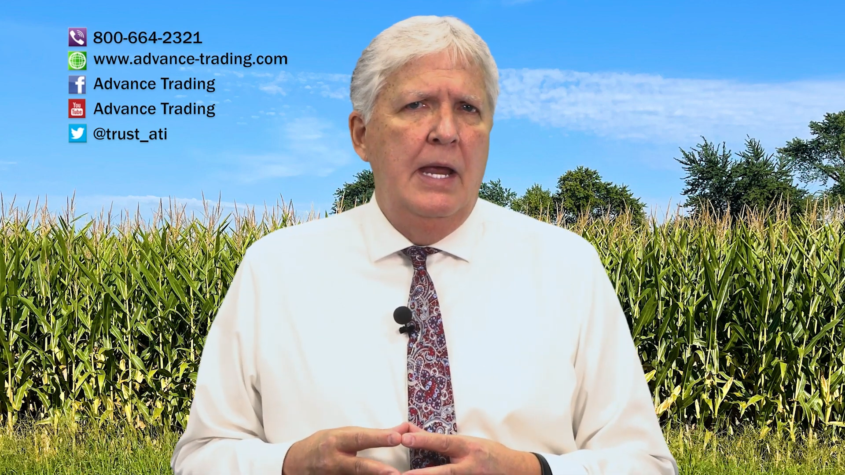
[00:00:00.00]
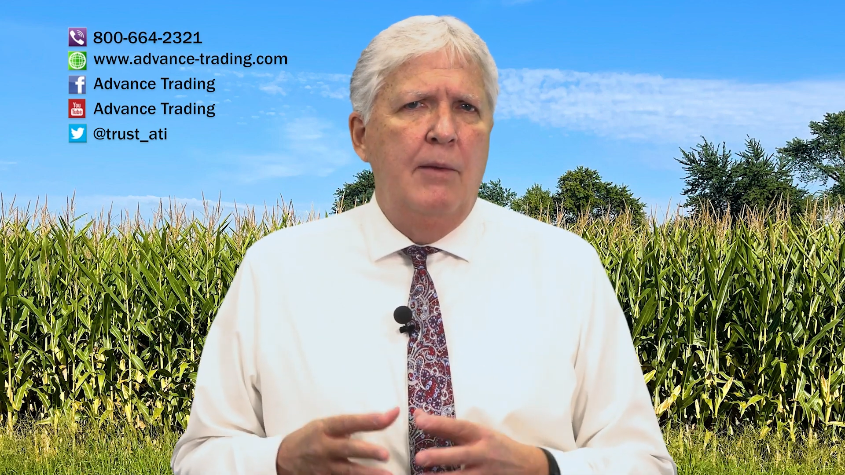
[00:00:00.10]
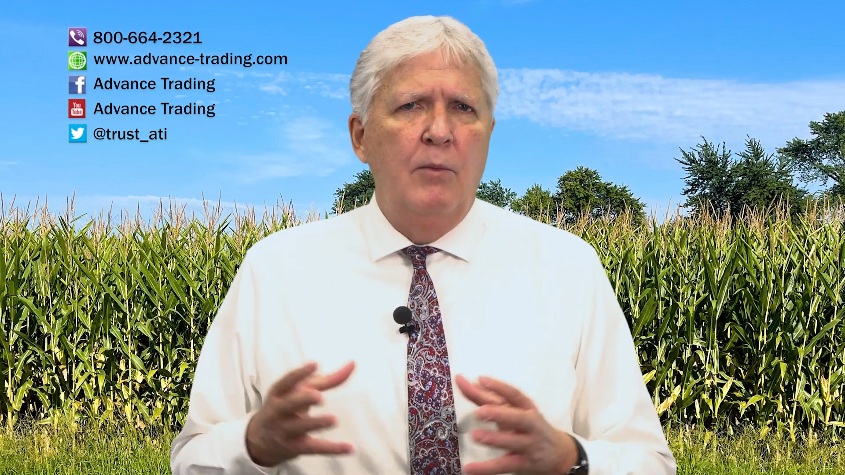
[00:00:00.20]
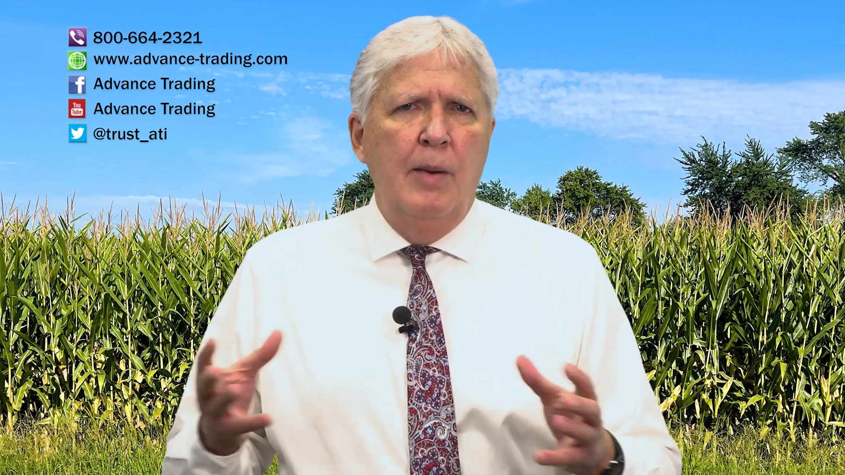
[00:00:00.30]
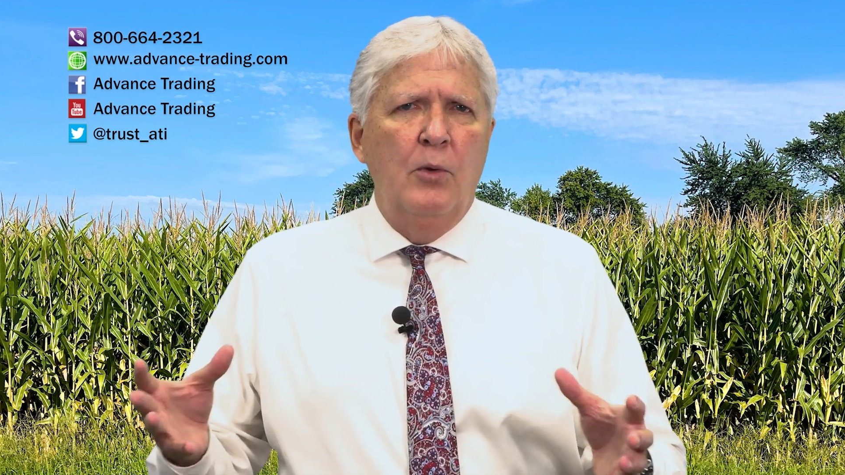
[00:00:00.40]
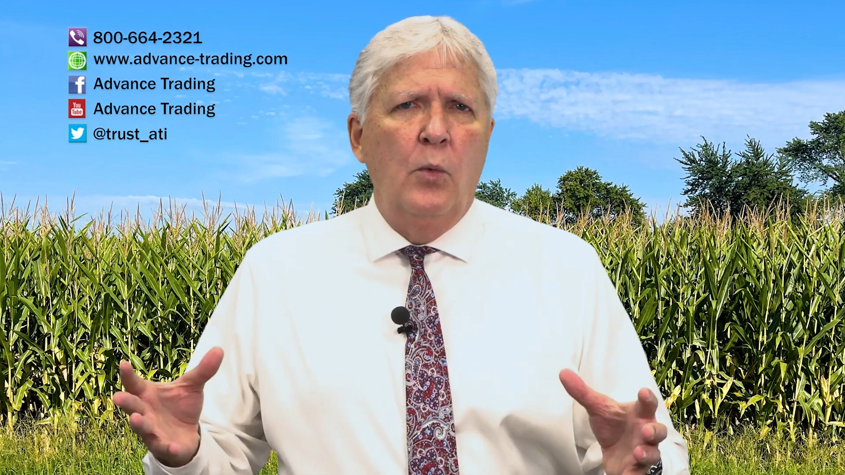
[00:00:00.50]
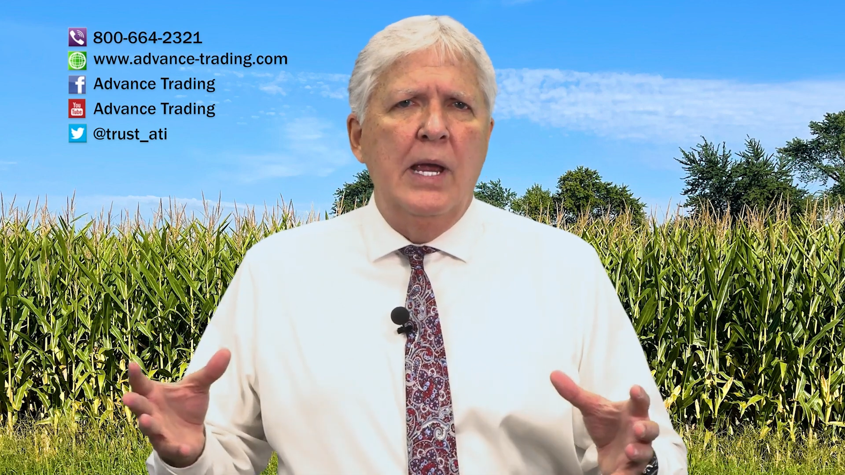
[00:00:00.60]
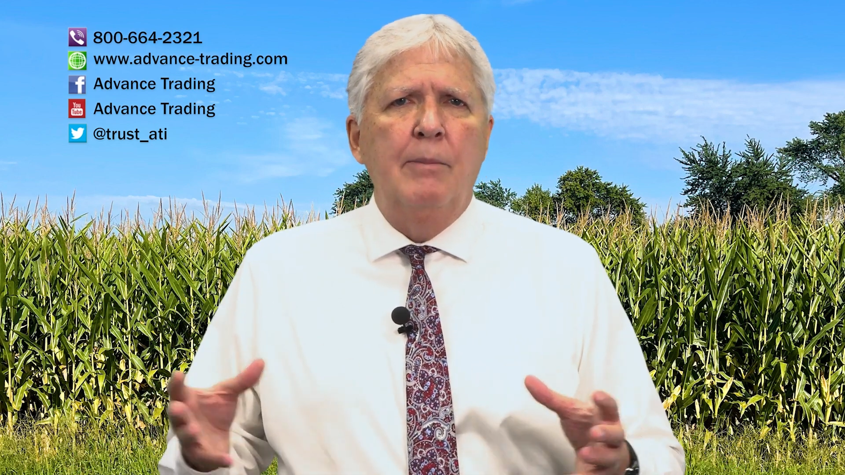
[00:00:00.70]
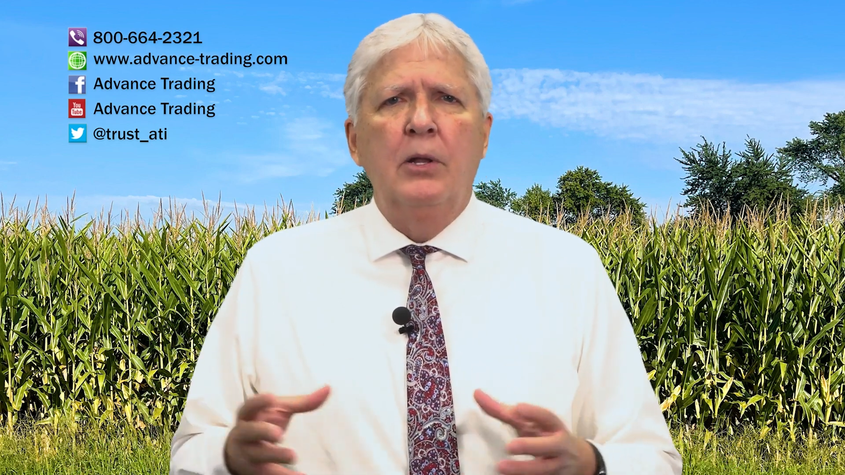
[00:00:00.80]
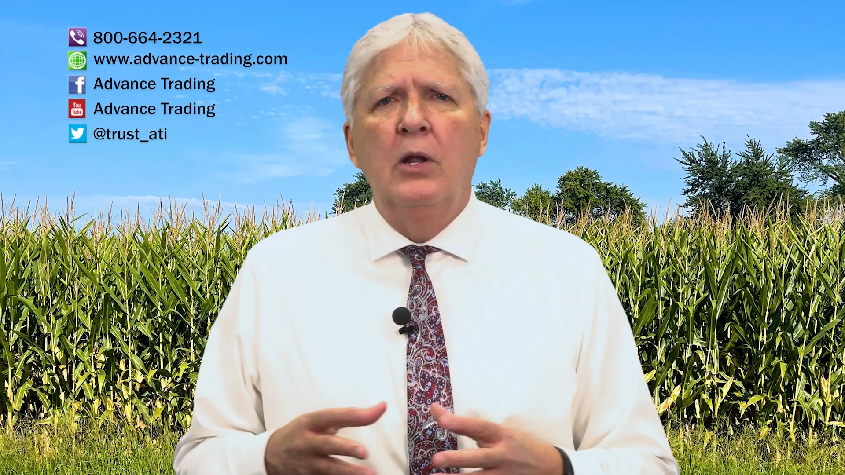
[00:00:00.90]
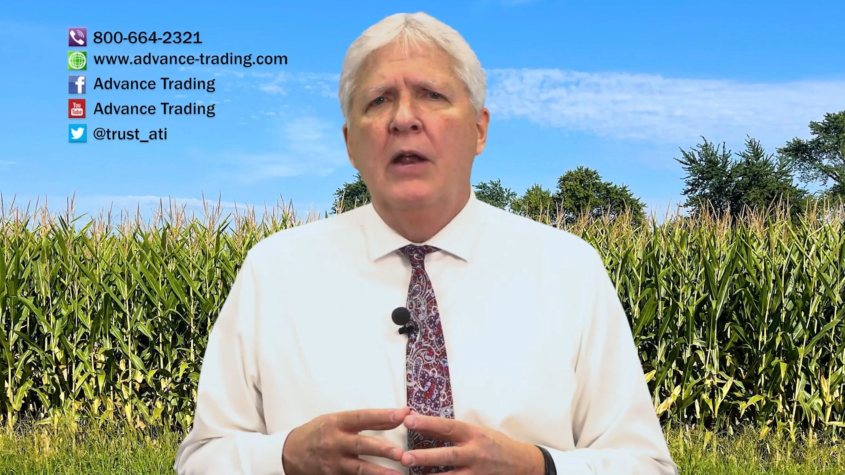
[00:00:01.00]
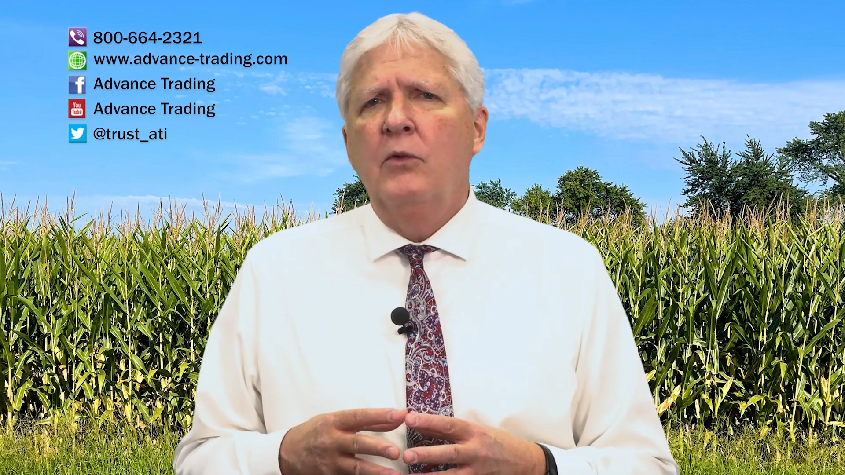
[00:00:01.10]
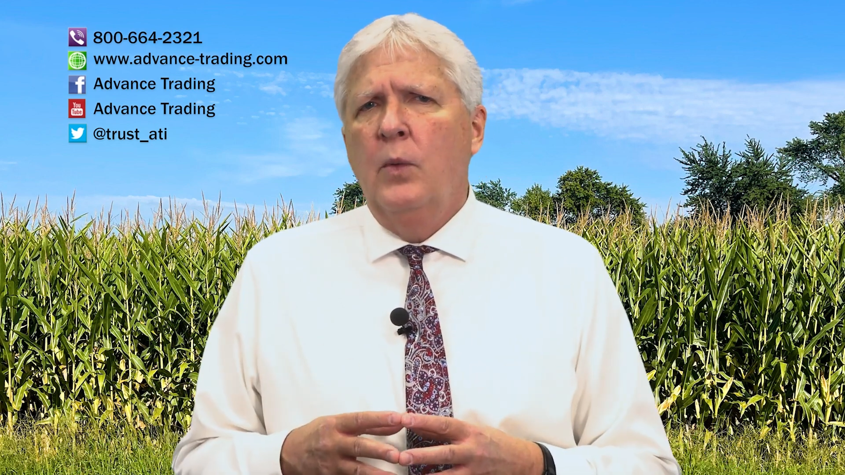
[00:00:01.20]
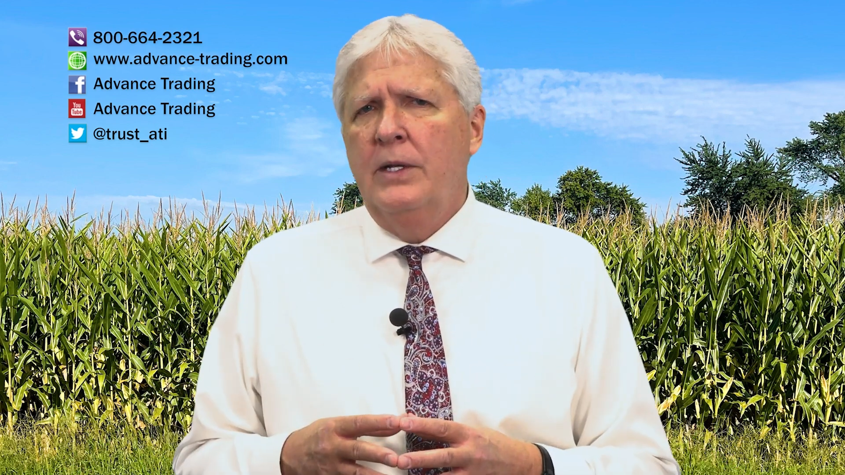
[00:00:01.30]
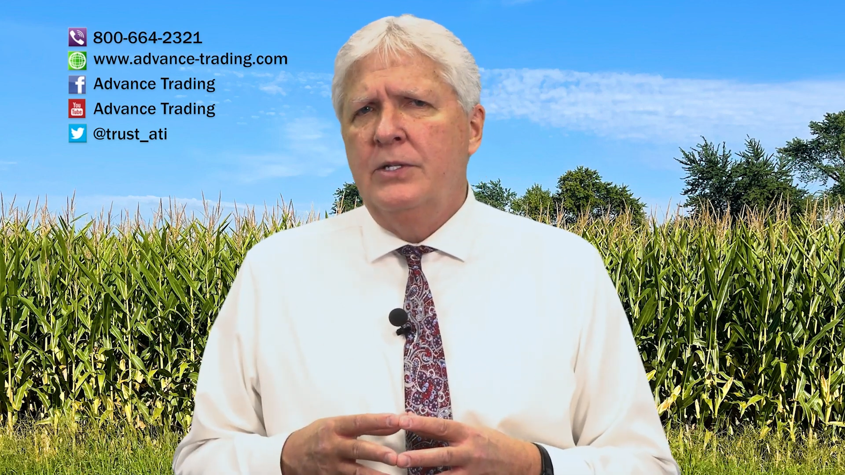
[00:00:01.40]
And remember, we upload
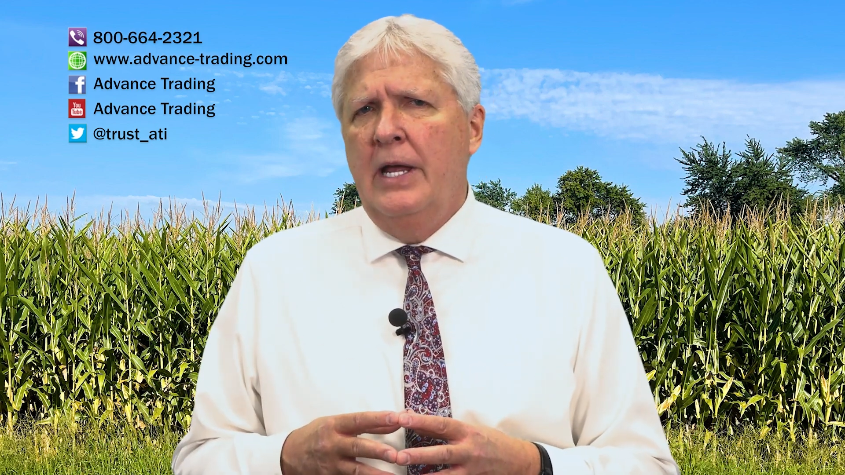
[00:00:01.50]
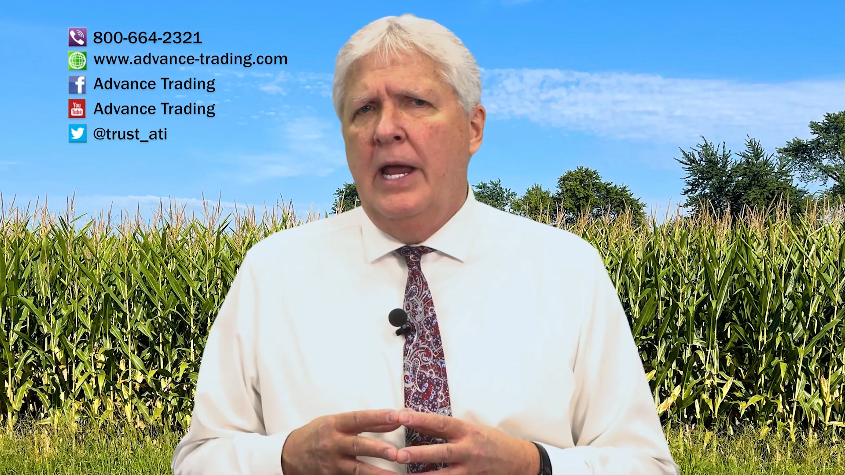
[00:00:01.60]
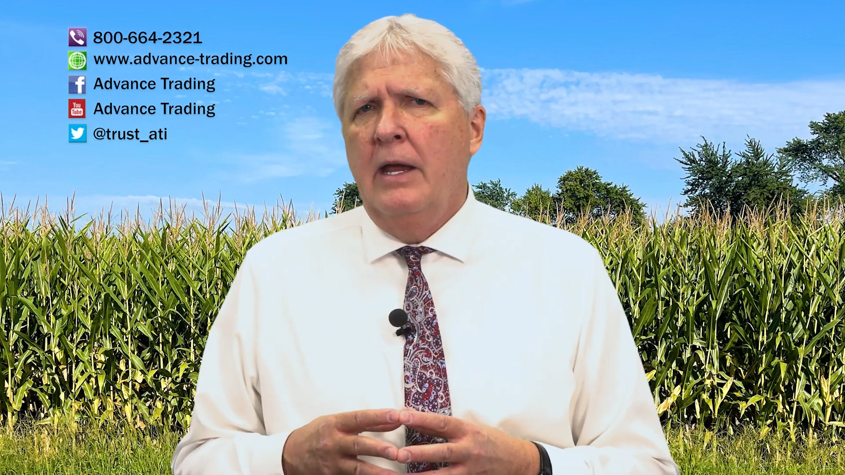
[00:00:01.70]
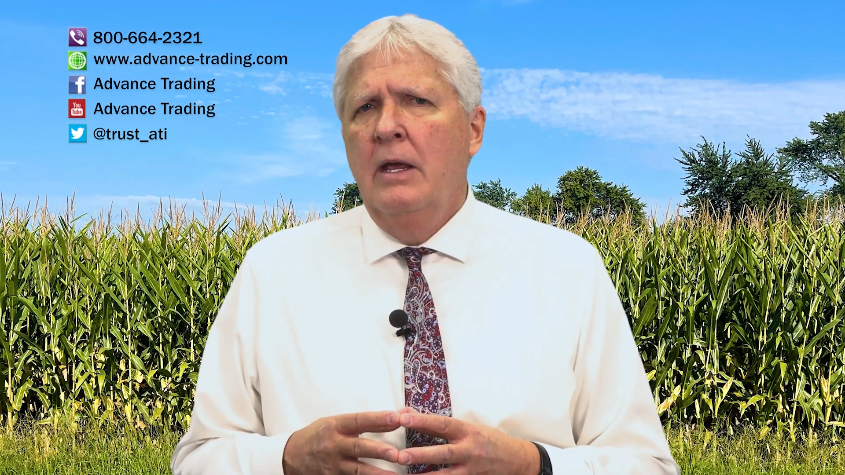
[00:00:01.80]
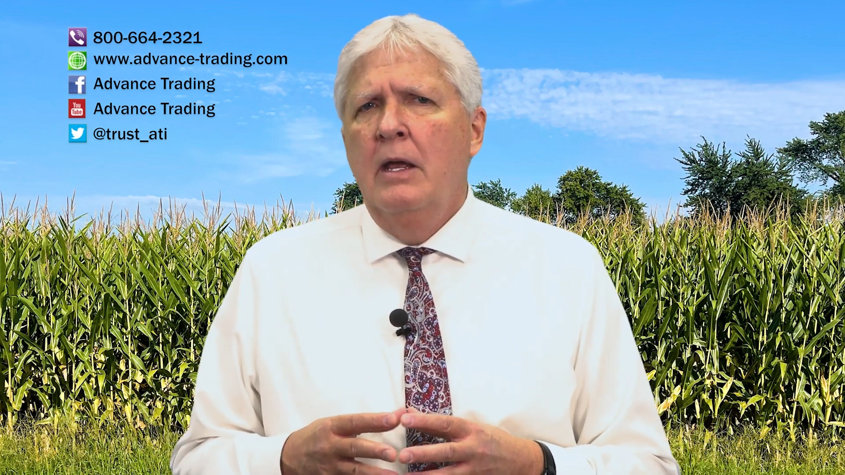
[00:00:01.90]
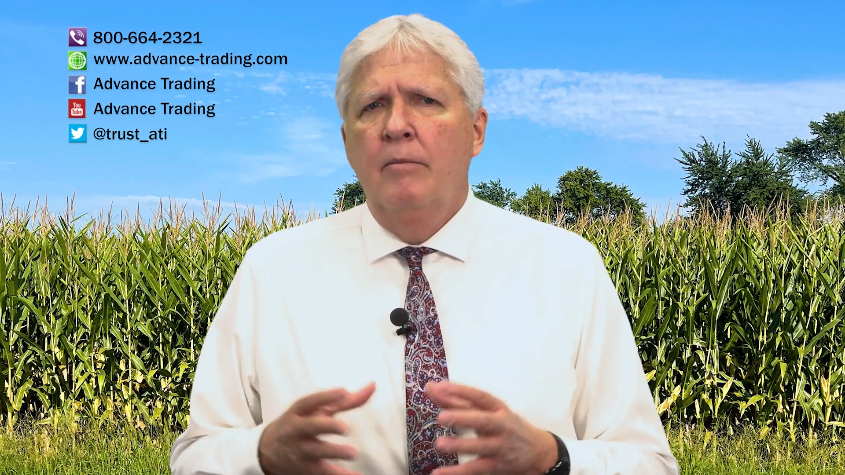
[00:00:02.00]
every Wednesday.